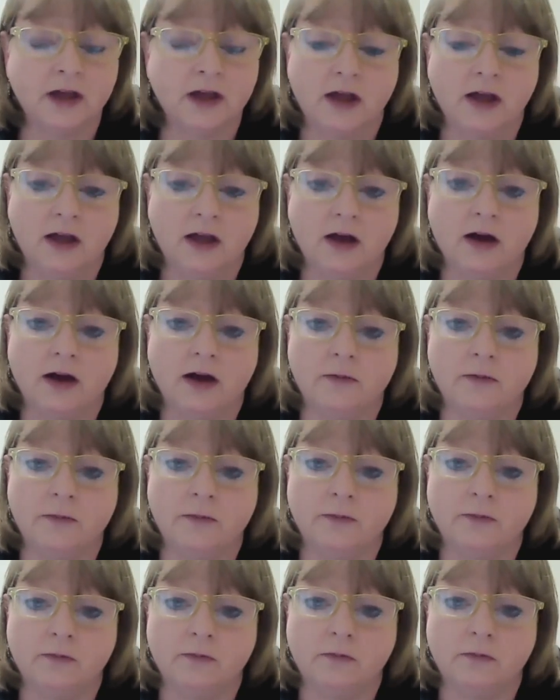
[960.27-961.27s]

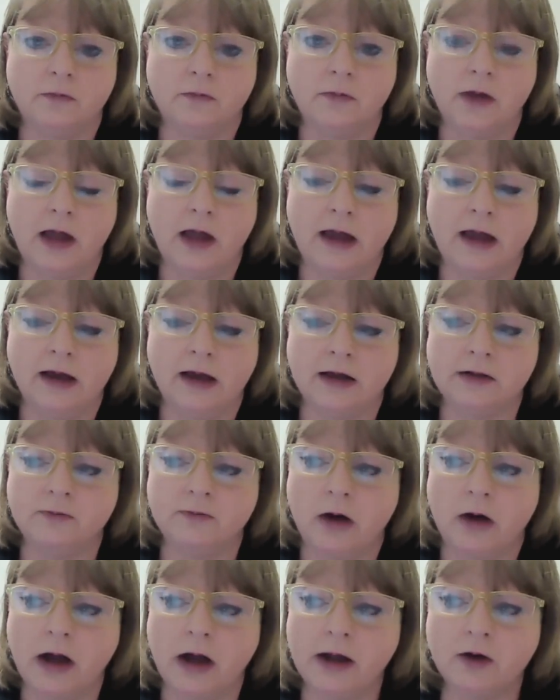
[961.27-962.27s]
And
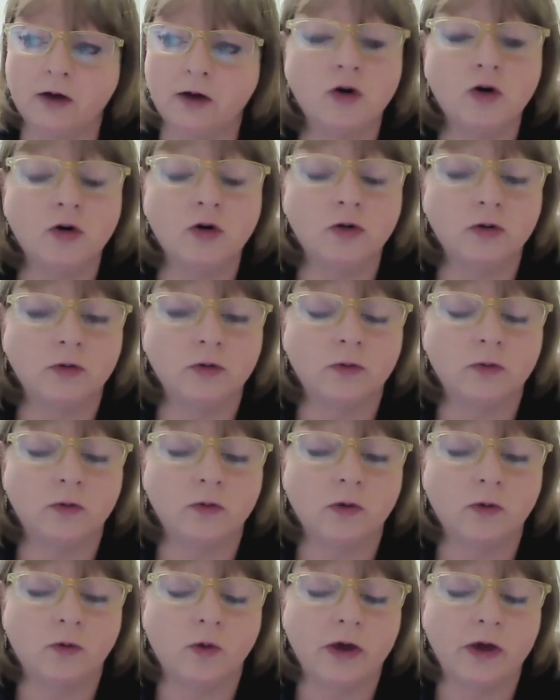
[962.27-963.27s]
Michael,
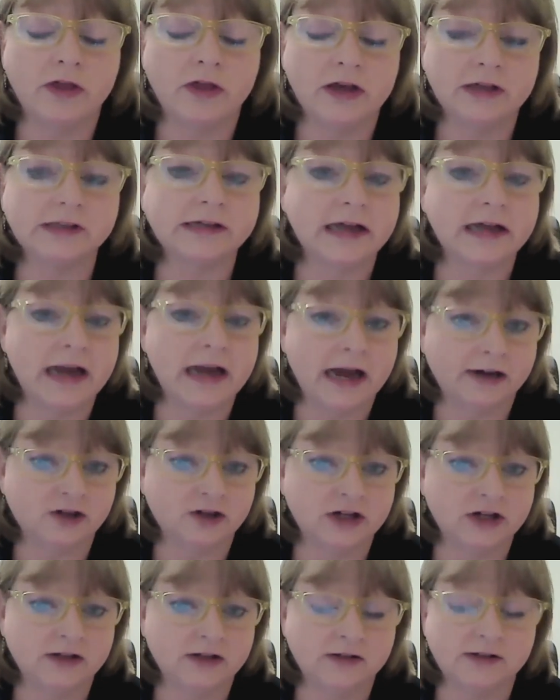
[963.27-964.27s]
with his
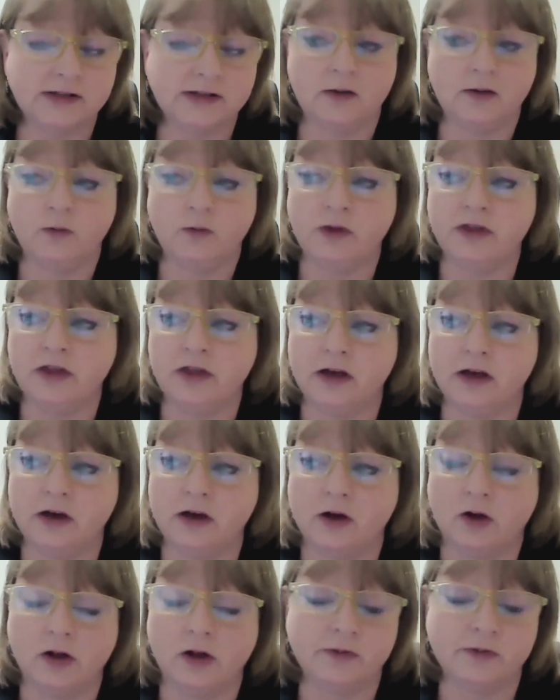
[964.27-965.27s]
connections and with the
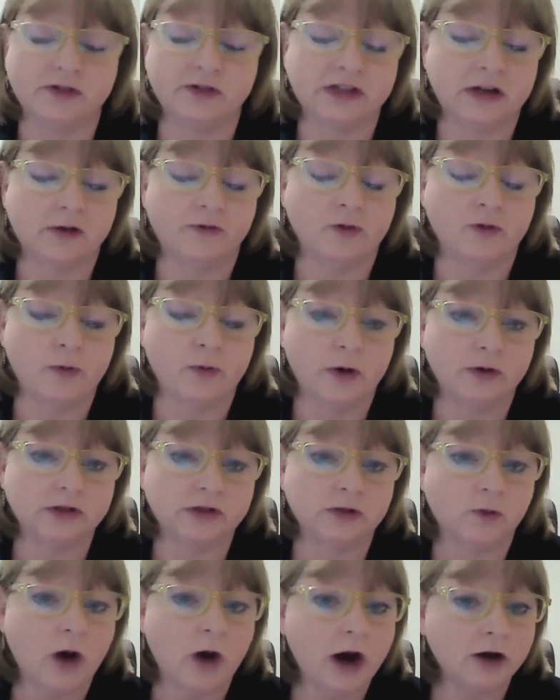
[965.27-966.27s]
Oklahoma Center for Poets
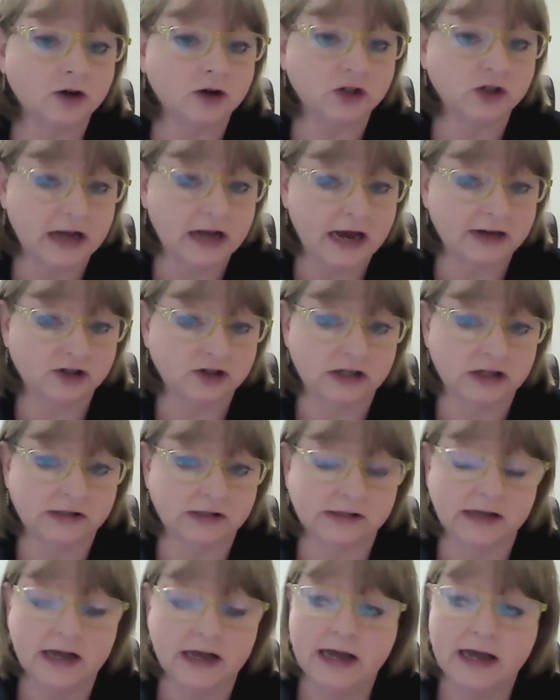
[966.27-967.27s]
and Writers
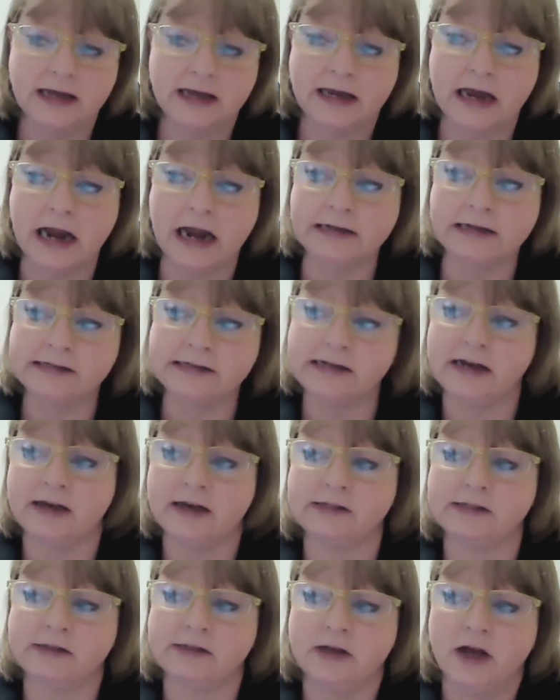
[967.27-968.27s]
connections, connected
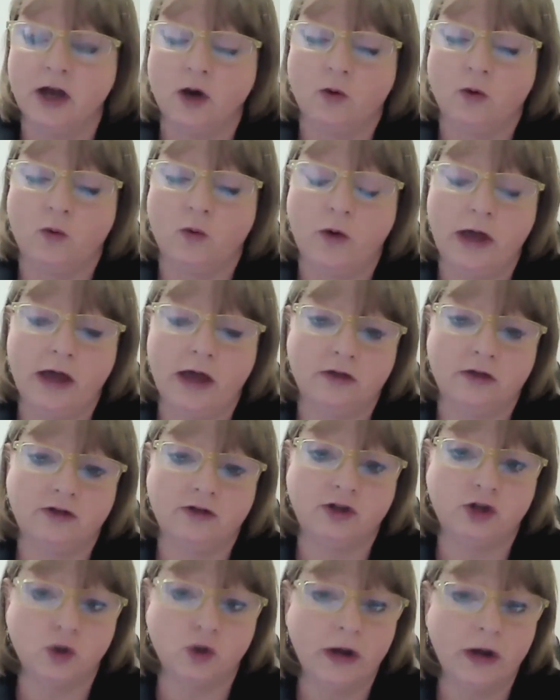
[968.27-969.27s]
us with
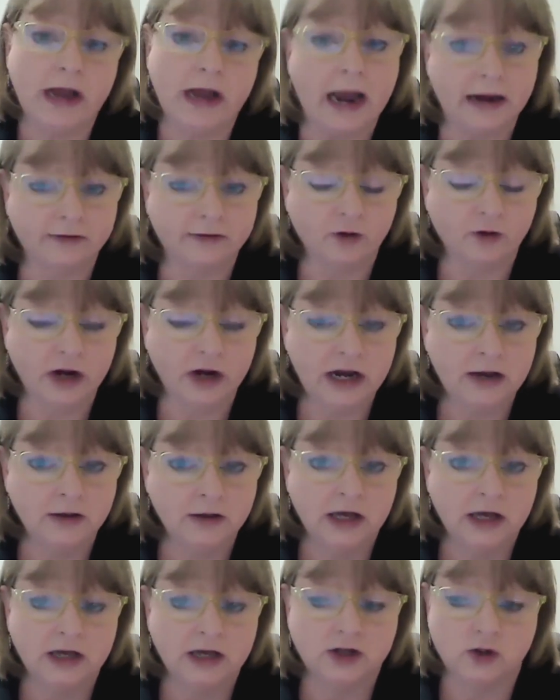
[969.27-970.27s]
Joy Avery.
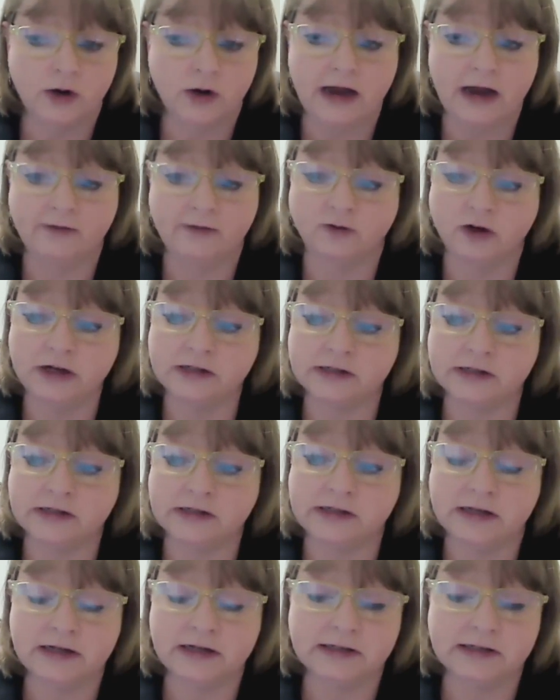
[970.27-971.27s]
Joy Avery is a
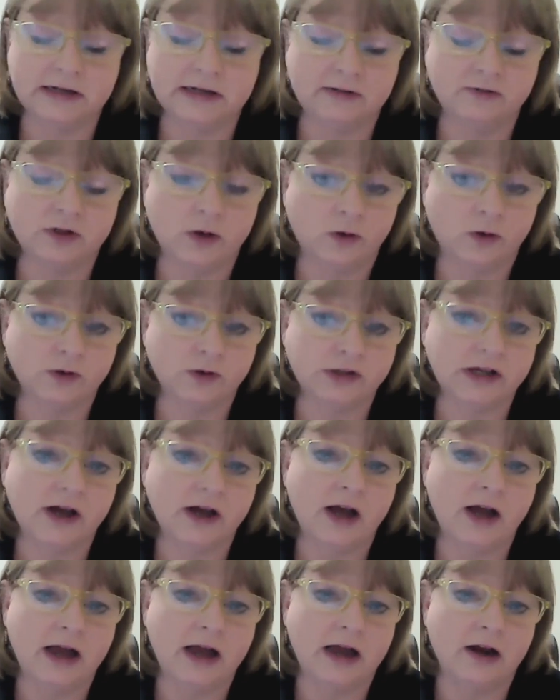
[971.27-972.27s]
citizen of
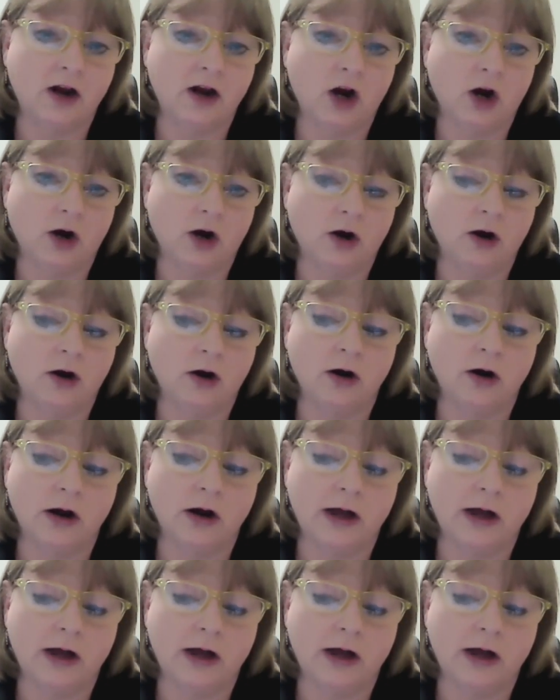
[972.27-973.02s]
Tulsa, and her